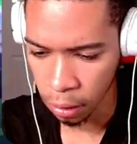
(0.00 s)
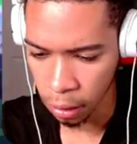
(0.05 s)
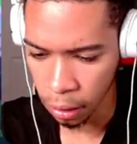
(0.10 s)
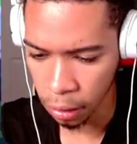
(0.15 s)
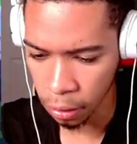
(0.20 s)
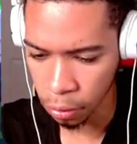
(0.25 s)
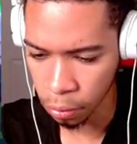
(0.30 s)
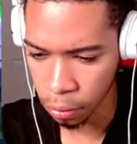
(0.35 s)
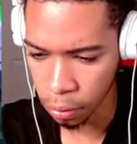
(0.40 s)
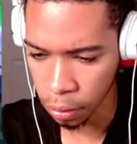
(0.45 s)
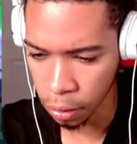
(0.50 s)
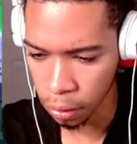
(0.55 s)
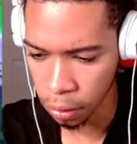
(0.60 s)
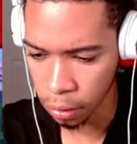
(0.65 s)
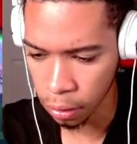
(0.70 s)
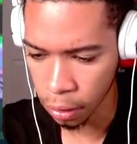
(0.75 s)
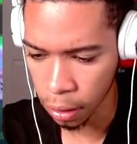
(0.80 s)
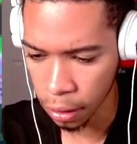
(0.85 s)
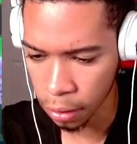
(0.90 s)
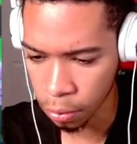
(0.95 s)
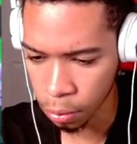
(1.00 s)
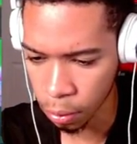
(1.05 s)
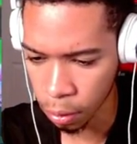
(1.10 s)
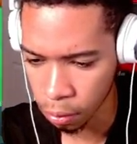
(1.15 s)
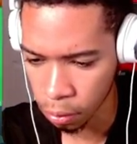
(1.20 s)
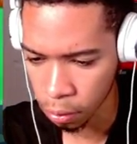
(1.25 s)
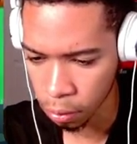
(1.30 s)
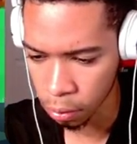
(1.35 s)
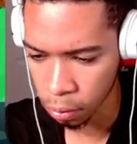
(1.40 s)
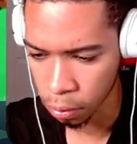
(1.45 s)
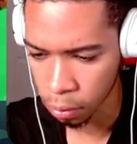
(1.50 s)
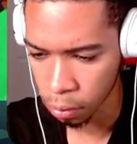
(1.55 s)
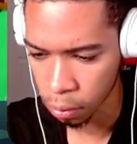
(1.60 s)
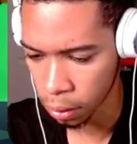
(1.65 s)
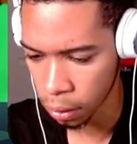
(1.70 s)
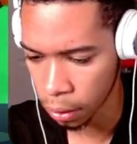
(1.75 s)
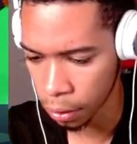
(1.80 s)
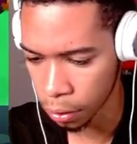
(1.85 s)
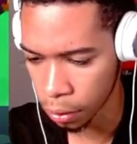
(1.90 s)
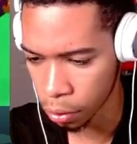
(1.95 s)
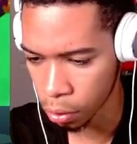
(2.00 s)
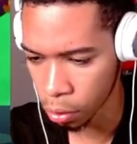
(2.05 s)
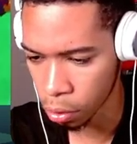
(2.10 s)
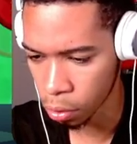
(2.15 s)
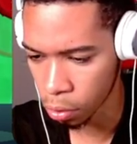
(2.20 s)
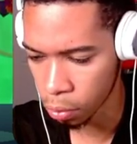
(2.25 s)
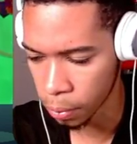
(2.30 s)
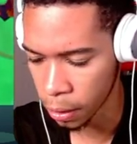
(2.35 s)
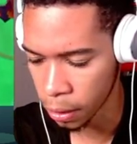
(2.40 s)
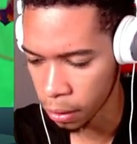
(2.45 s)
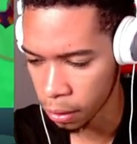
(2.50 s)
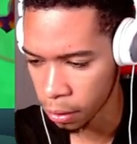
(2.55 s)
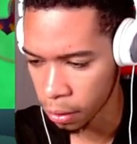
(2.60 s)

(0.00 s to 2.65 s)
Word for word: Ain't doing nothing. Nice work. There you go, homie.